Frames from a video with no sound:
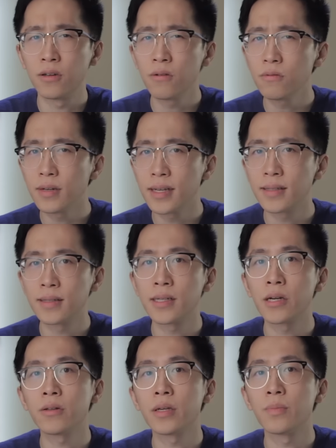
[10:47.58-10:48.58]
don't
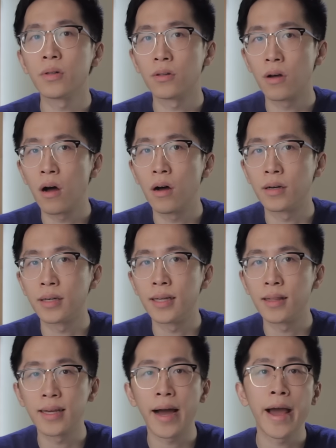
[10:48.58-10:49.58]
necessarily belong
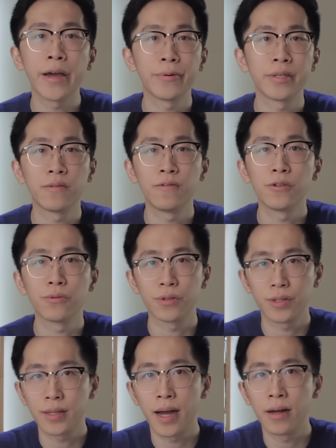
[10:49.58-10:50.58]
in the iOS
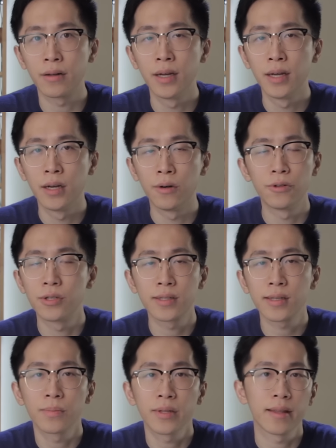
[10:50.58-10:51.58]
visual style, which
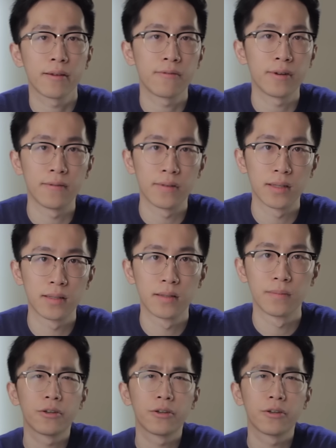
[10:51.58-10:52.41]
is completely free of this.